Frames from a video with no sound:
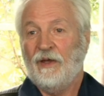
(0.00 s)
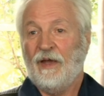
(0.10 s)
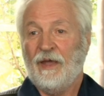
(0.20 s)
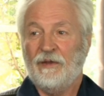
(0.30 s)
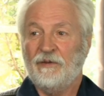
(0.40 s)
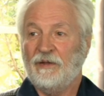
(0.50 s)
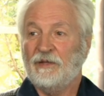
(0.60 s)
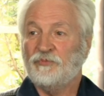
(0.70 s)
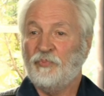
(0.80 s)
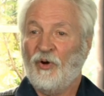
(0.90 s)
And
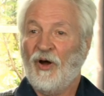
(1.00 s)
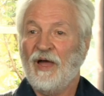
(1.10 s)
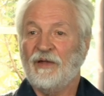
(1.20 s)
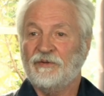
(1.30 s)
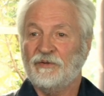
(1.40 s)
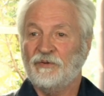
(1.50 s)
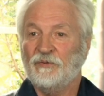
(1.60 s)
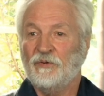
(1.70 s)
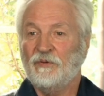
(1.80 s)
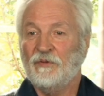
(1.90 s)
it's prior
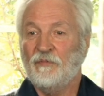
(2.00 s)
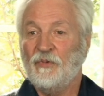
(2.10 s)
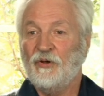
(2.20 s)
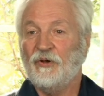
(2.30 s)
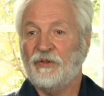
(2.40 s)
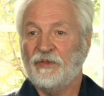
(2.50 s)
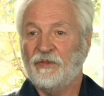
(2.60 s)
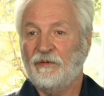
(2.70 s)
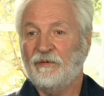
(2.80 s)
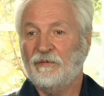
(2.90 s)
to the birth
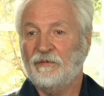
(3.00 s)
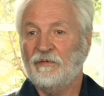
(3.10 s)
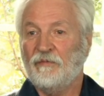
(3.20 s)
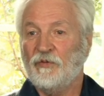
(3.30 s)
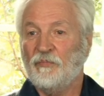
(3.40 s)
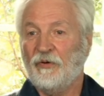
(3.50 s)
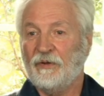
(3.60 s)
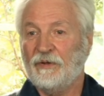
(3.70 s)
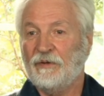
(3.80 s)
of the body.